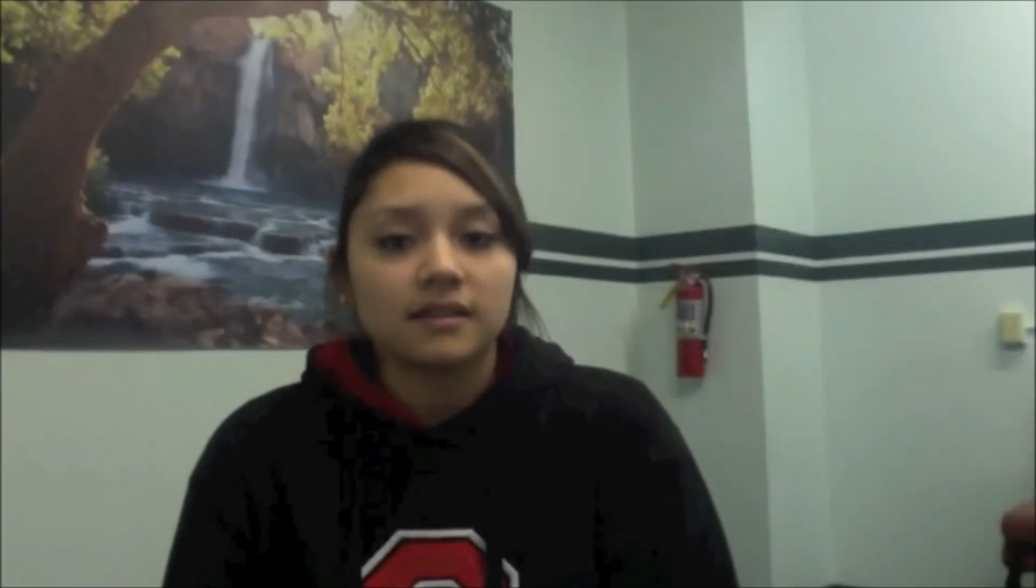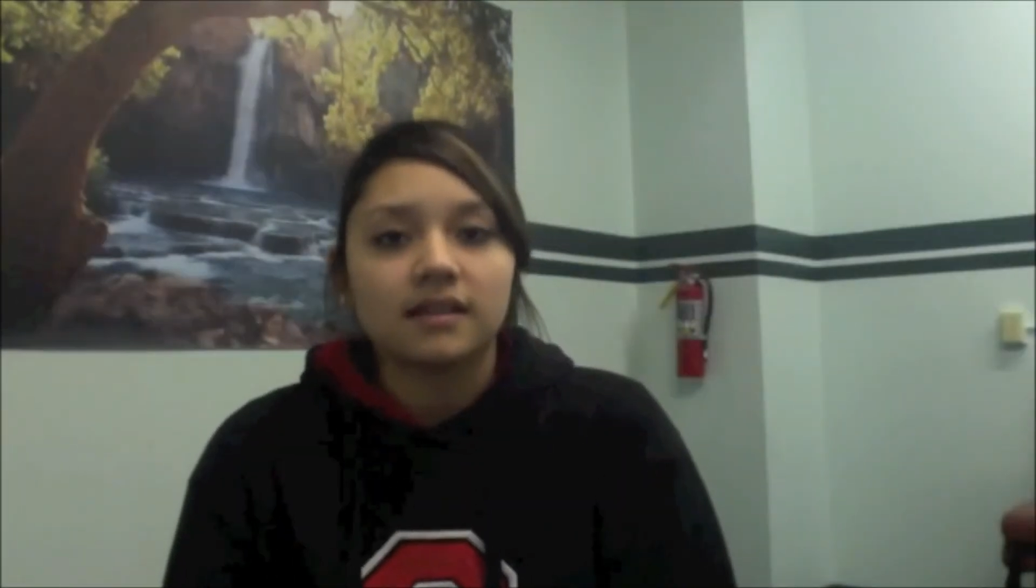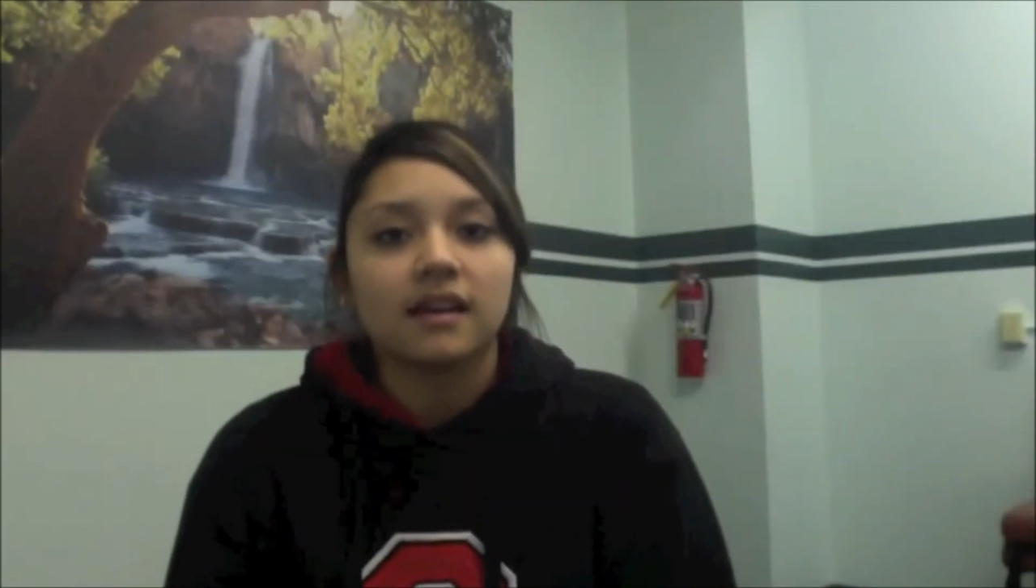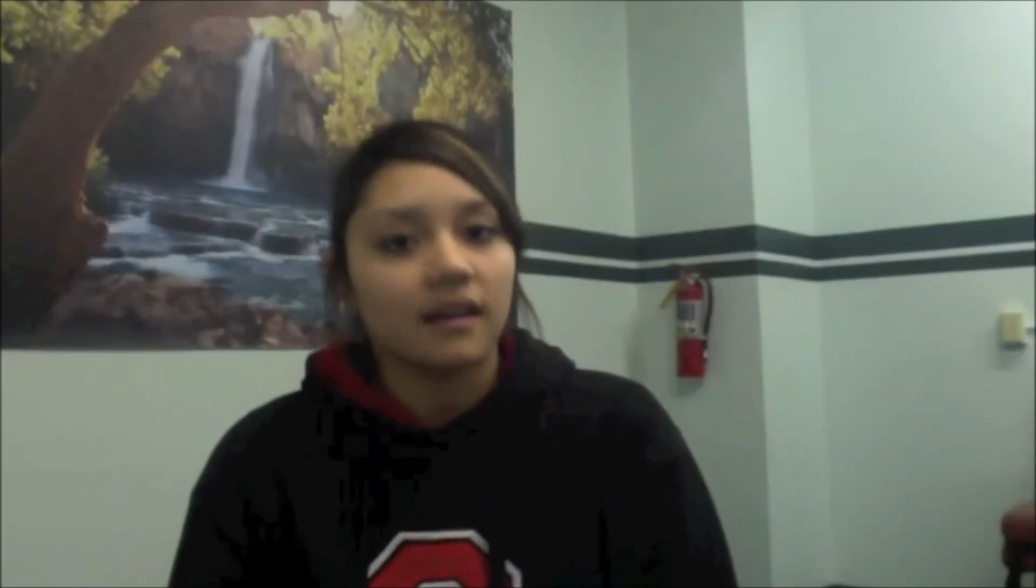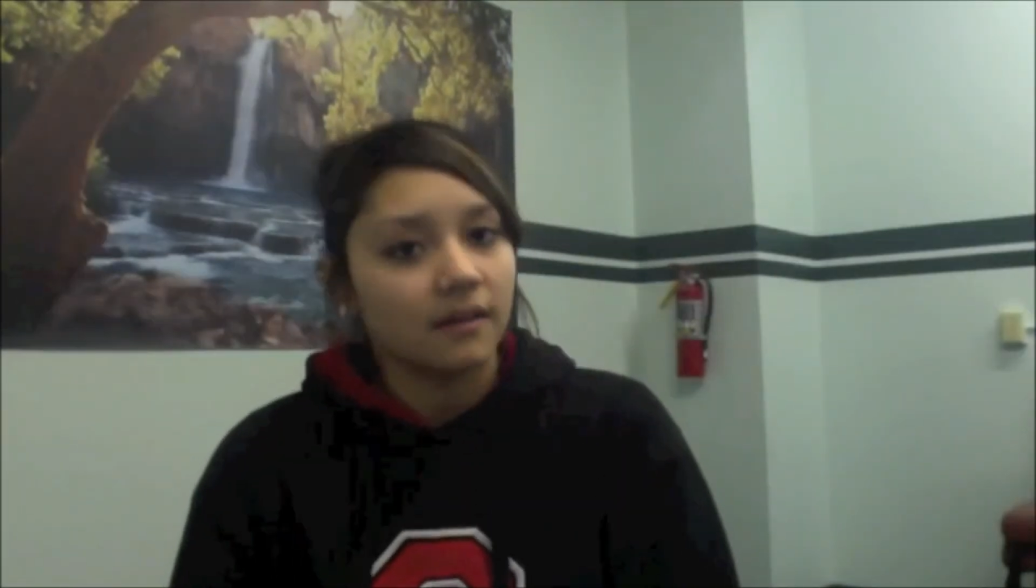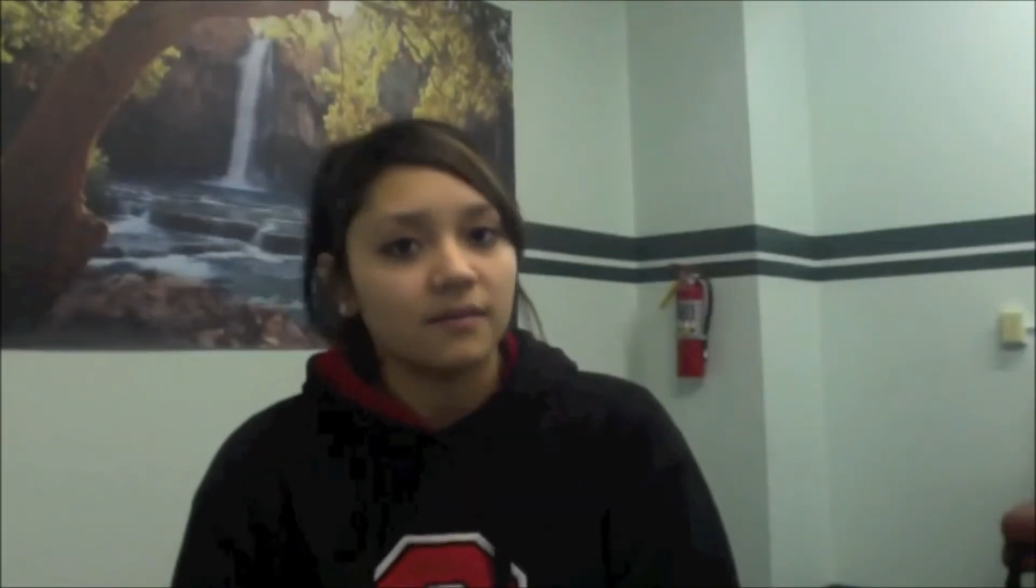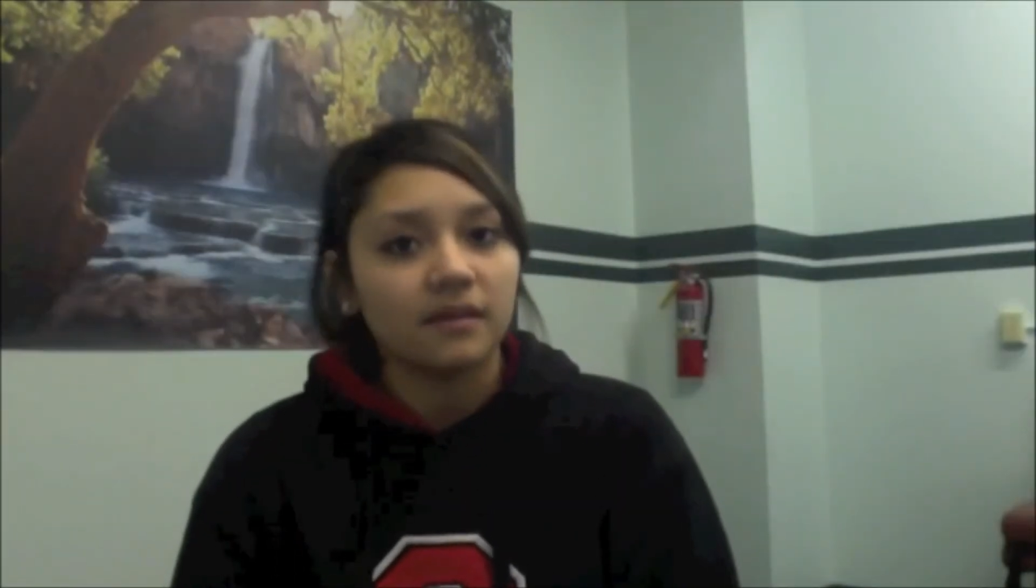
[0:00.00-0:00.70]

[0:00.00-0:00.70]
that